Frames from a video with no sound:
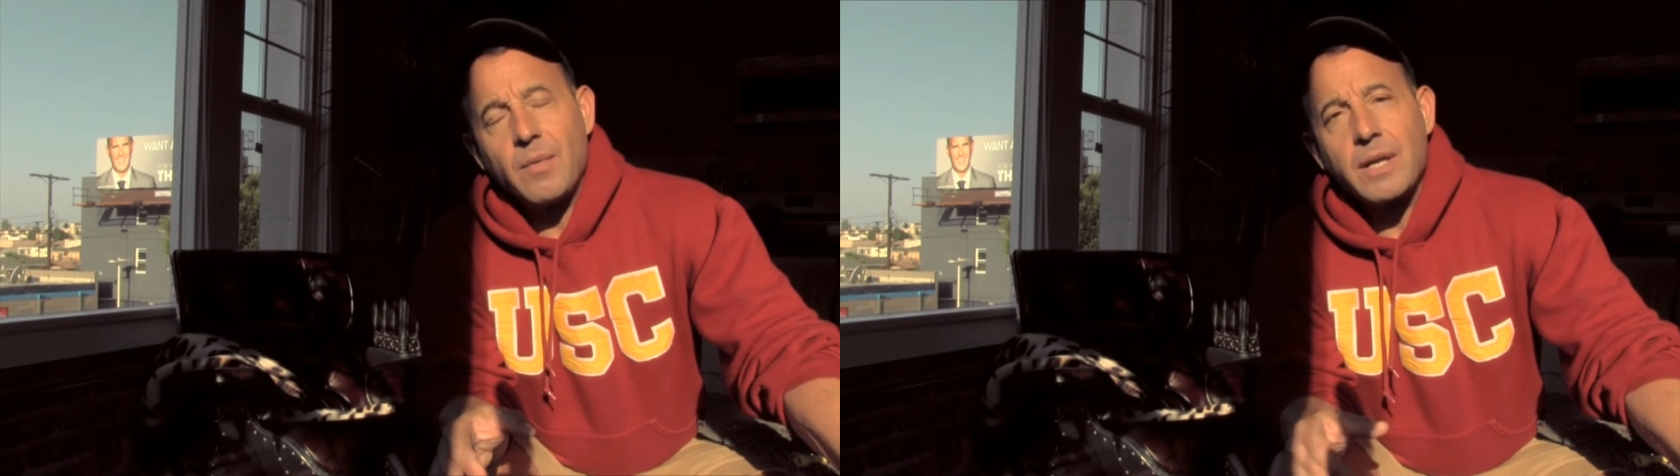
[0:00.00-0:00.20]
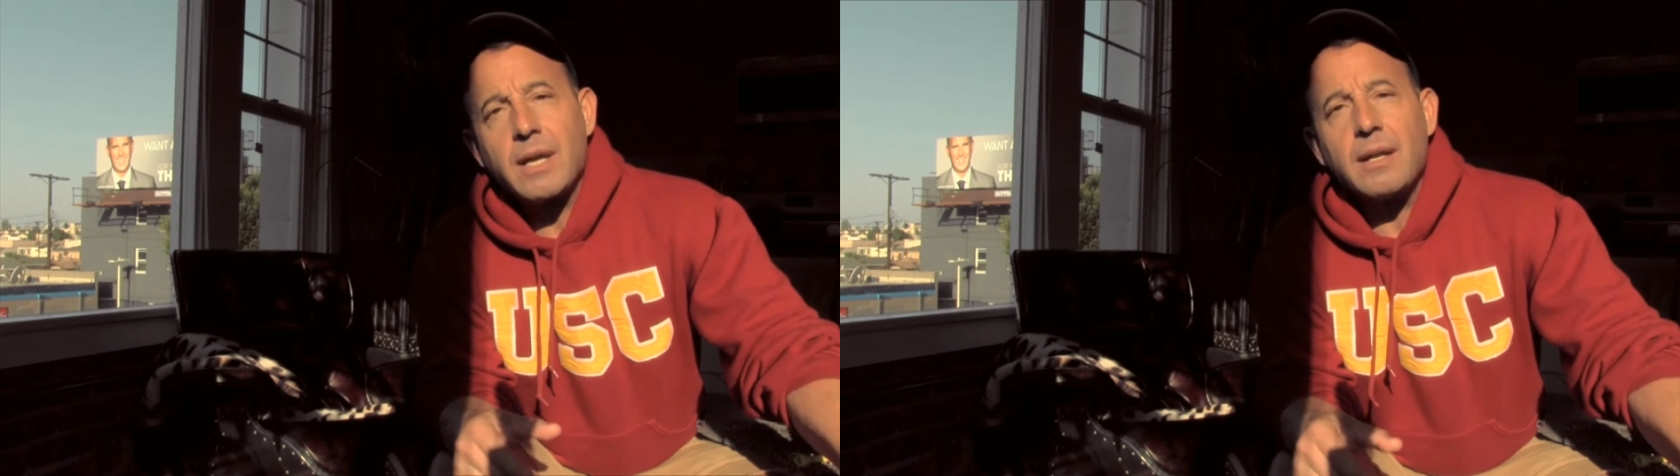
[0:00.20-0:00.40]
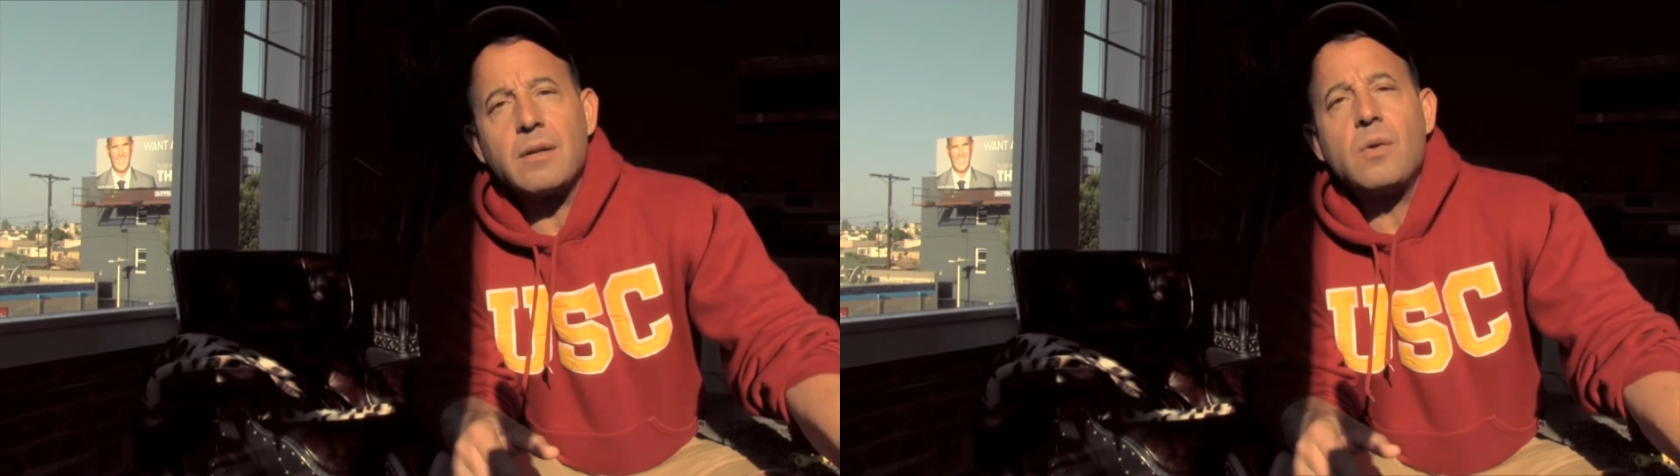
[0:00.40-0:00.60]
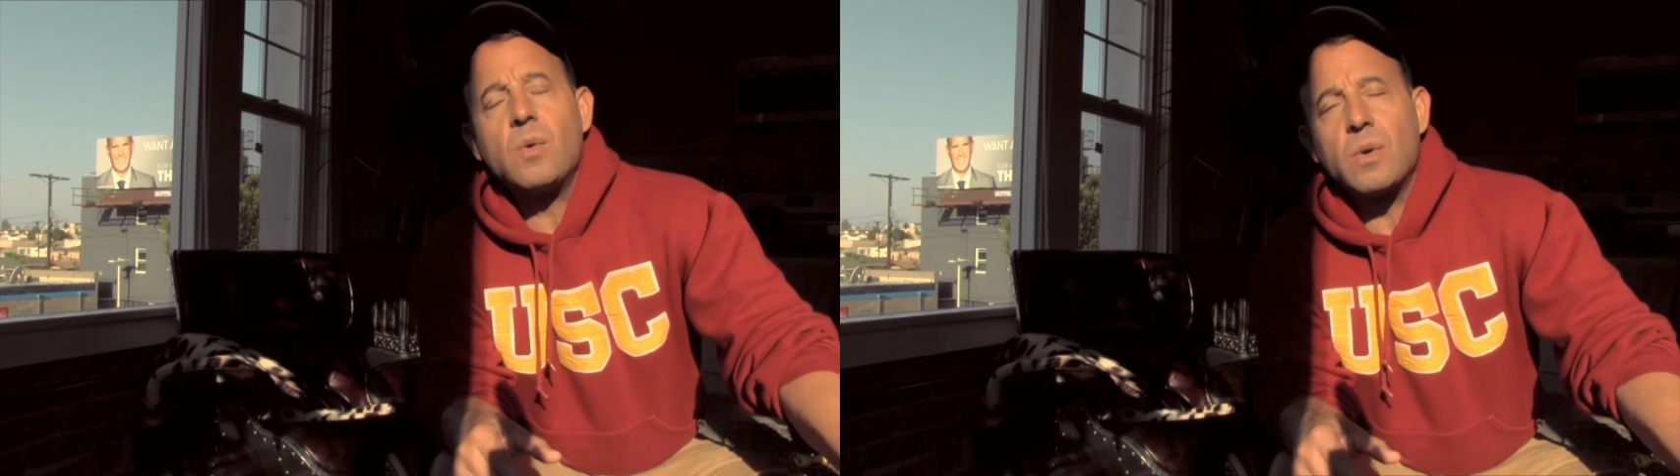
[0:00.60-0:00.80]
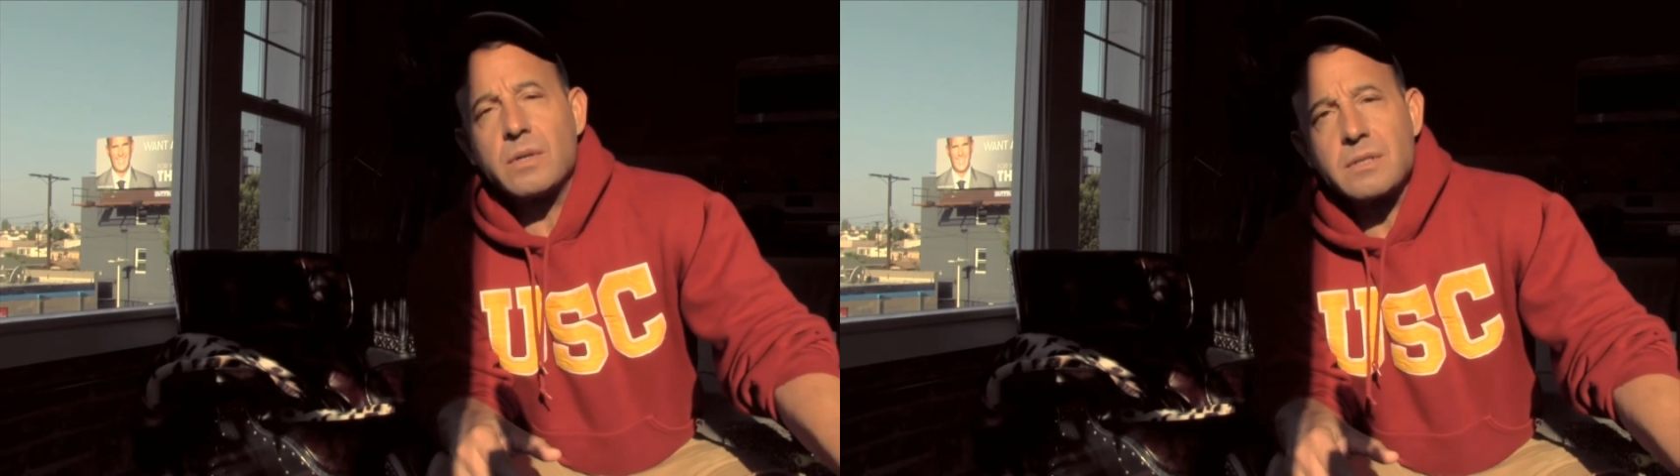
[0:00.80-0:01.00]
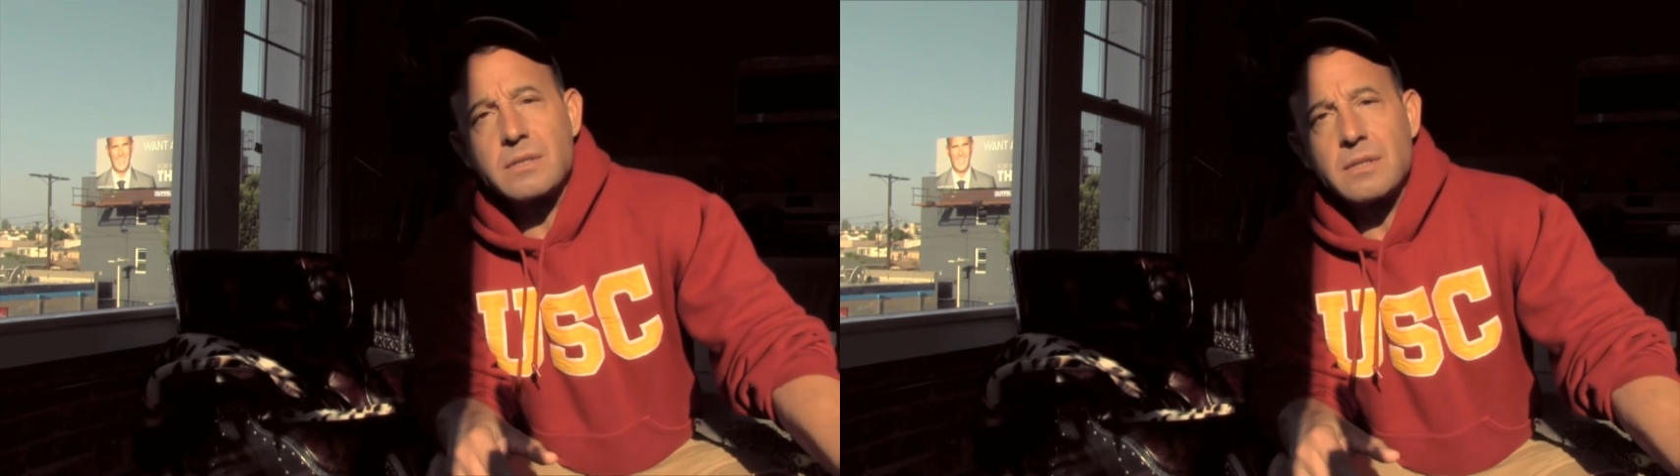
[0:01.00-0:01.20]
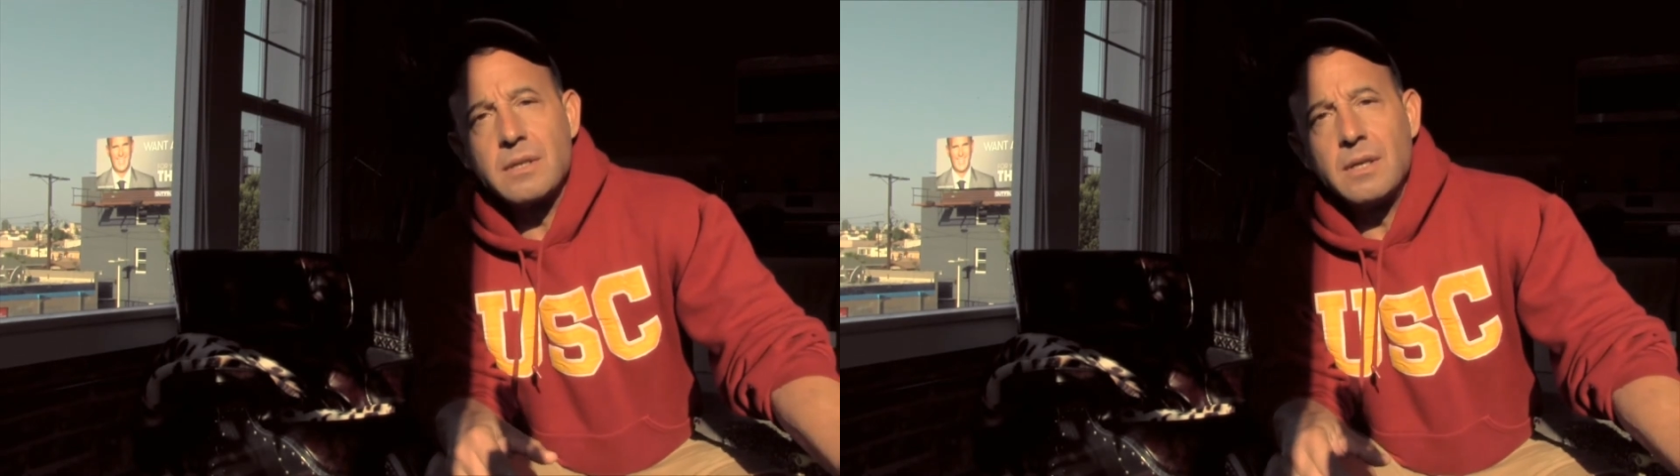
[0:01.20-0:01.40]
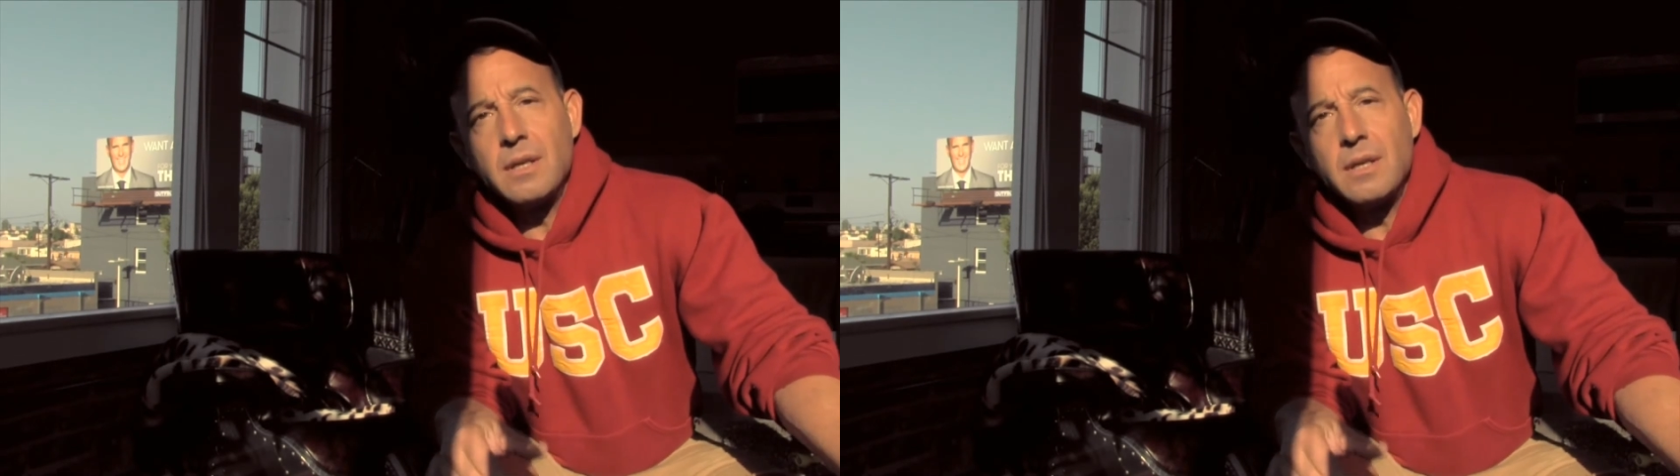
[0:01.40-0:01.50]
want to get on a horse